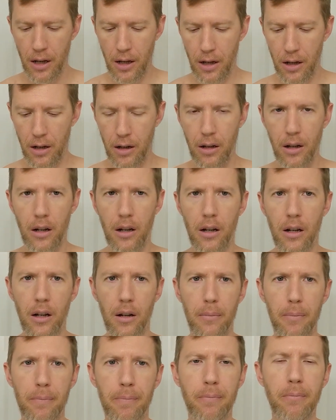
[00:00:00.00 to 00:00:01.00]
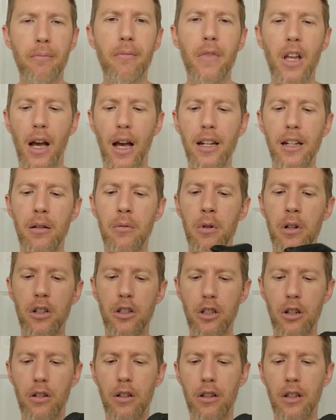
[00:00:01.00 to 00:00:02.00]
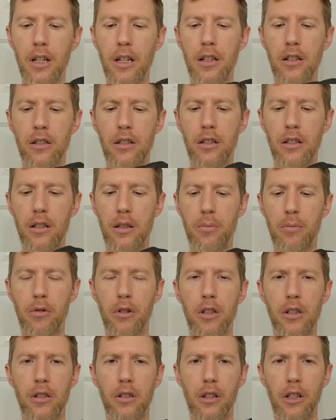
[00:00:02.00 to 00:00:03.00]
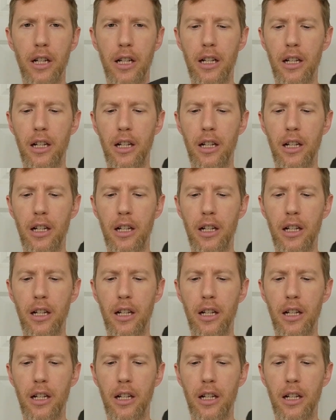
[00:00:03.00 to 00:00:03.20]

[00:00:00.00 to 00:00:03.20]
I did want to show you this. This is pretty slick.